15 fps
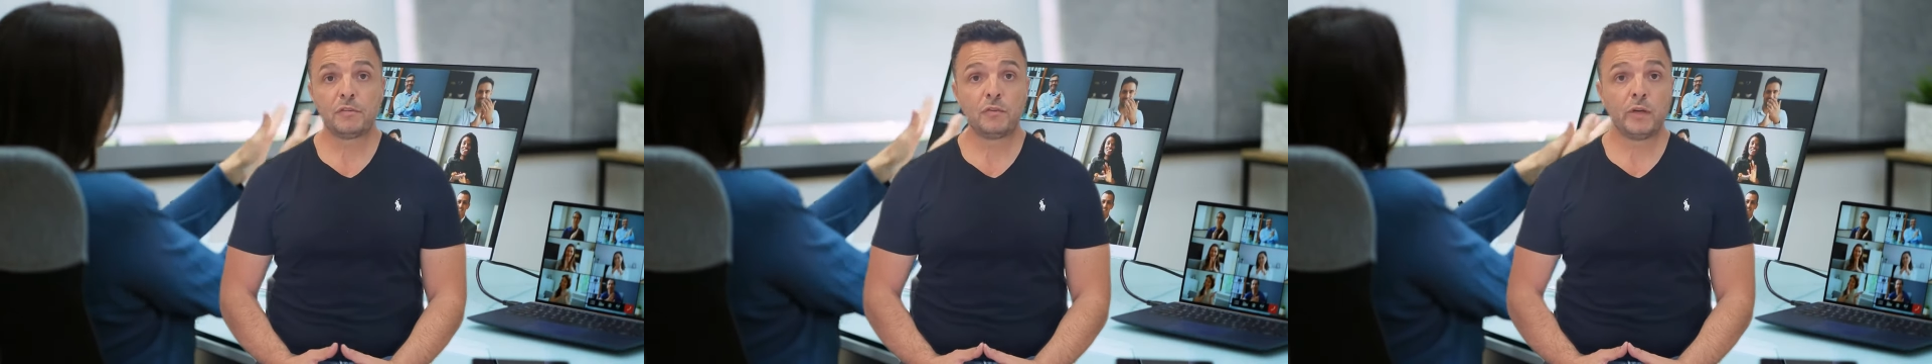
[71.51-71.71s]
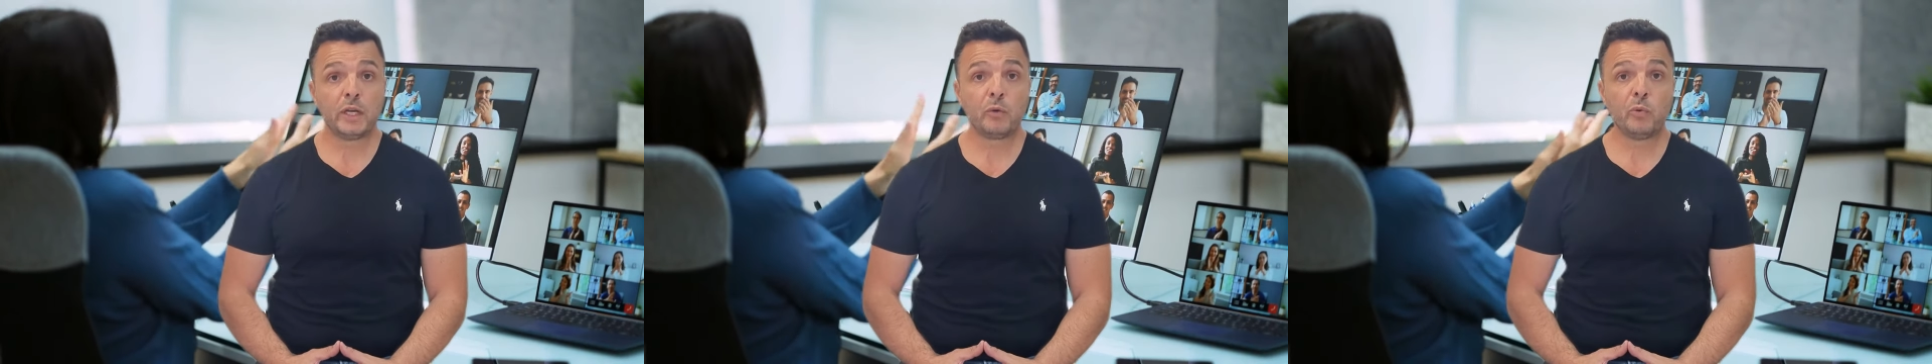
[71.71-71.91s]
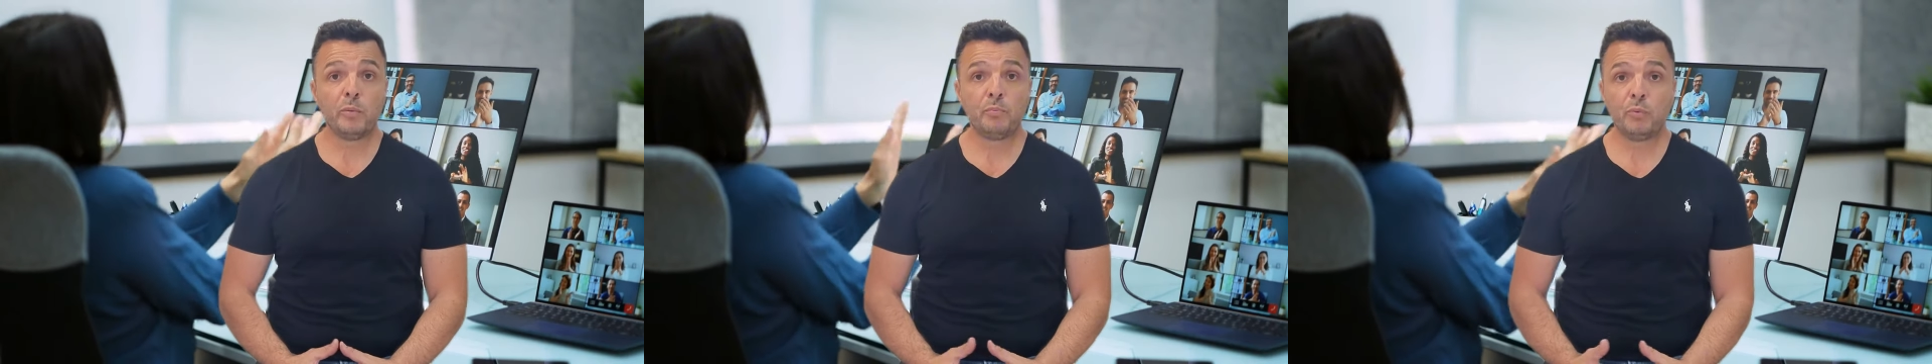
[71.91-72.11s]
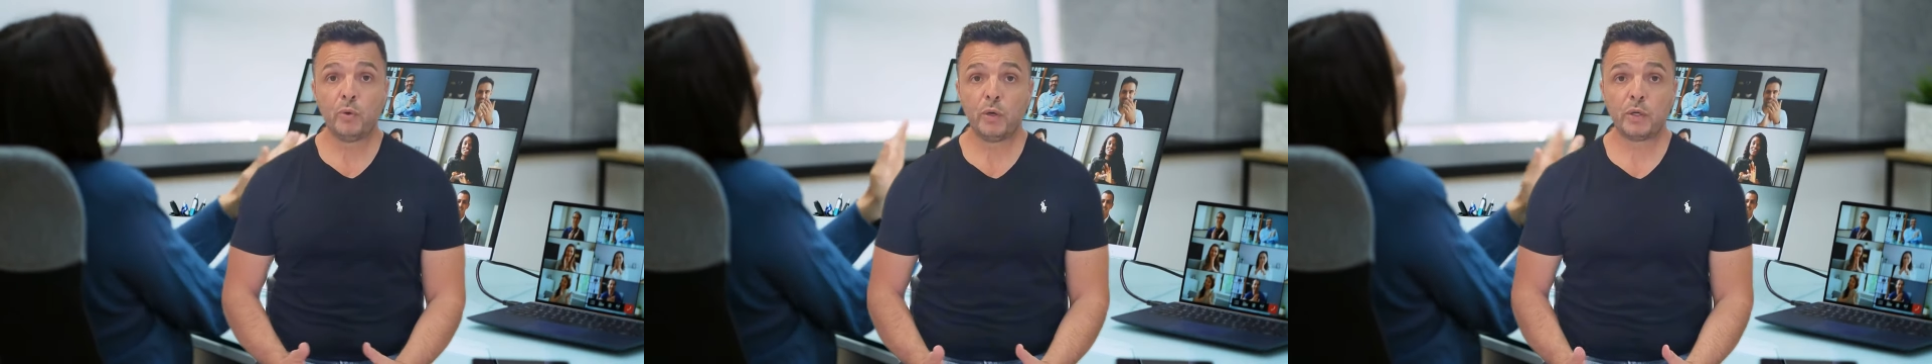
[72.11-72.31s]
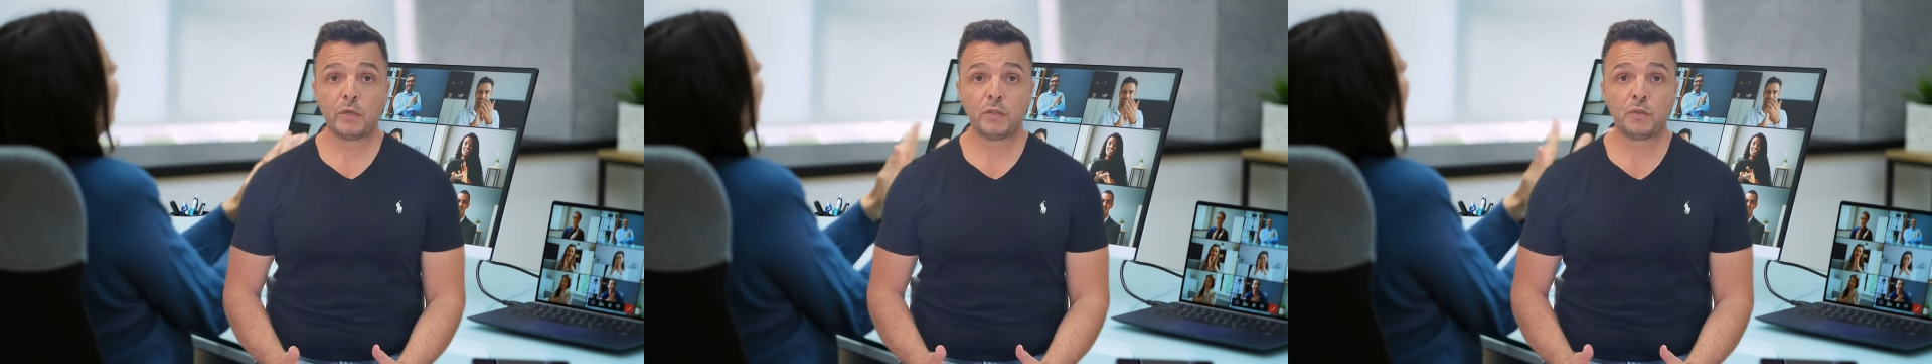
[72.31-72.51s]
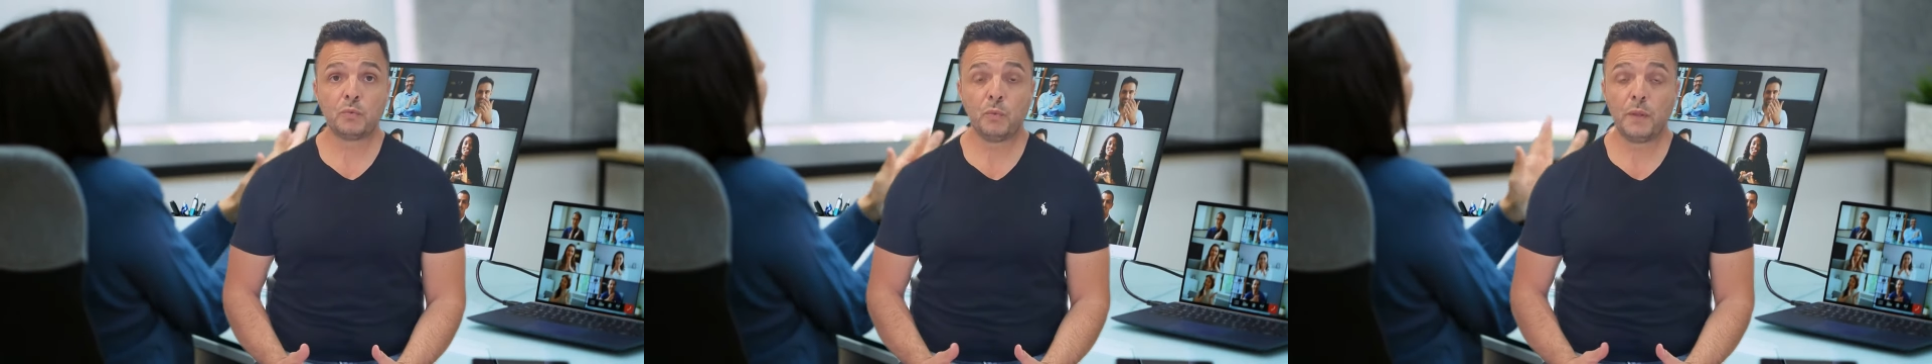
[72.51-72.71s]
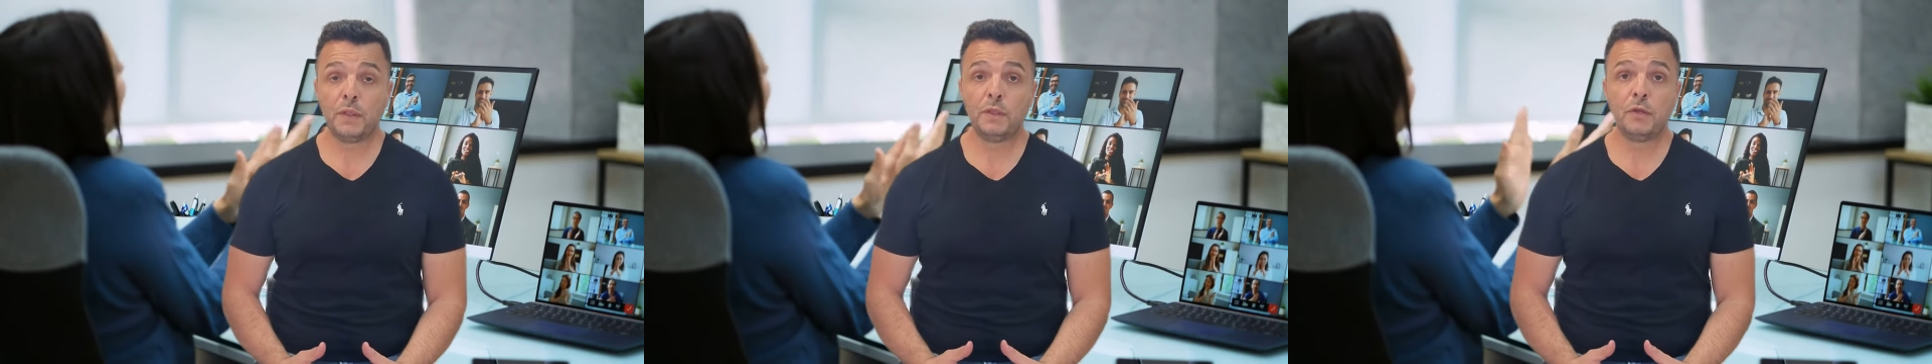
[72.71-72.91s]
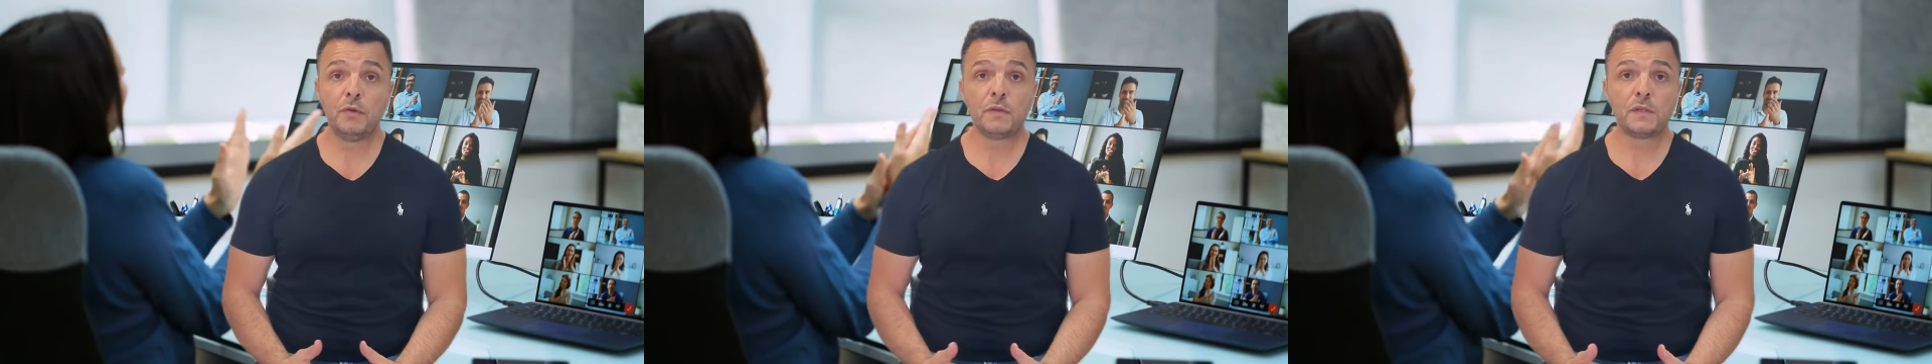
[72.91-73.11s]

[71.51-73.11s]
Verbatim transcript: to equip workers with new